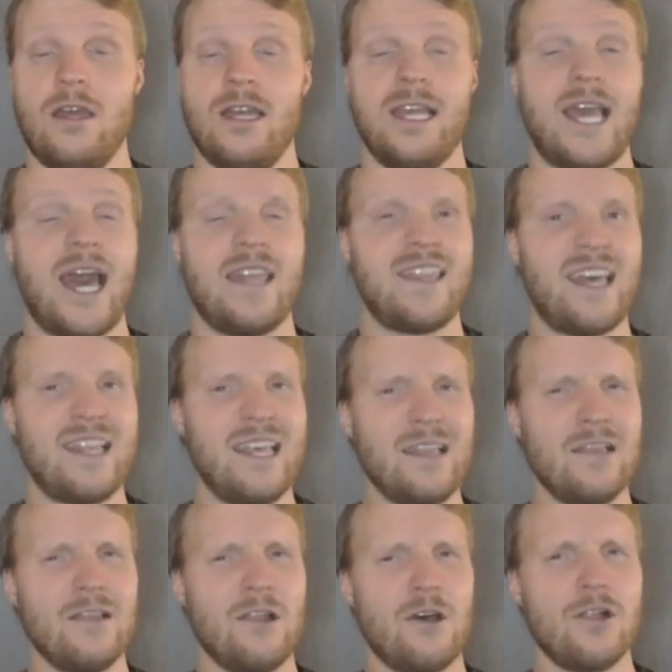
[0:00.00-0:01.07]
He had that
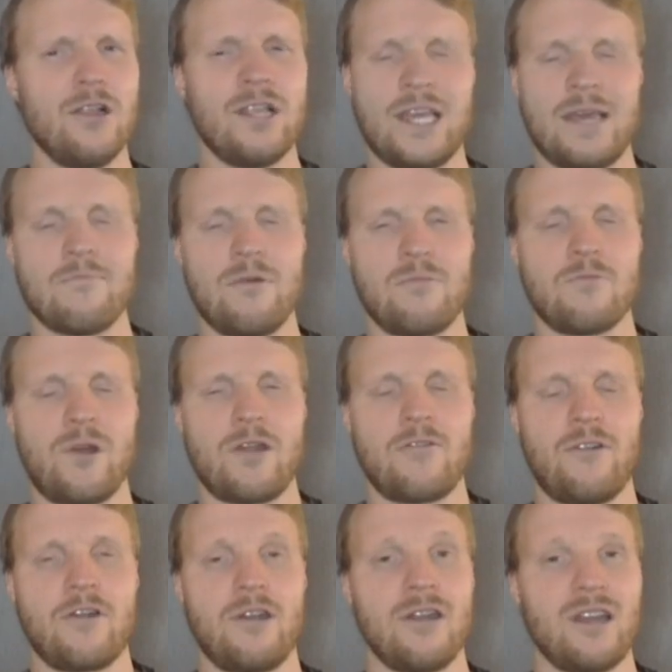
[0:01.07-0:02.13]
little lull, him and
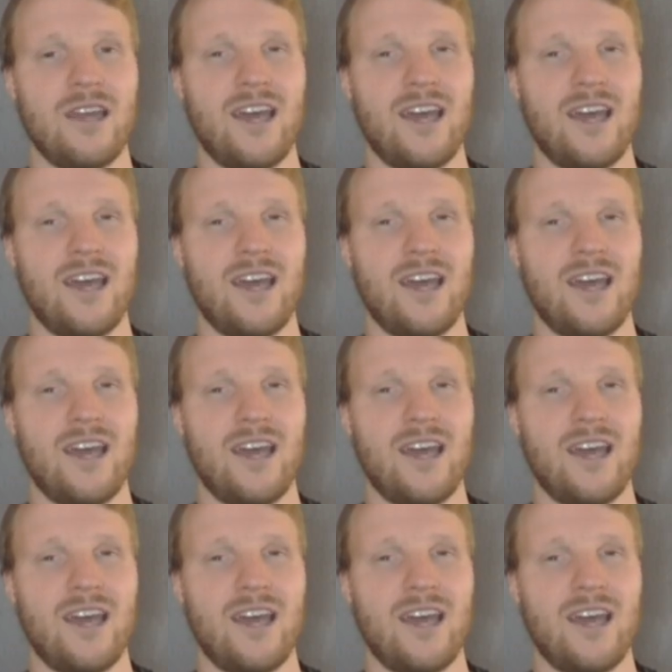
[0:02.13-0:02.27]
Brentford,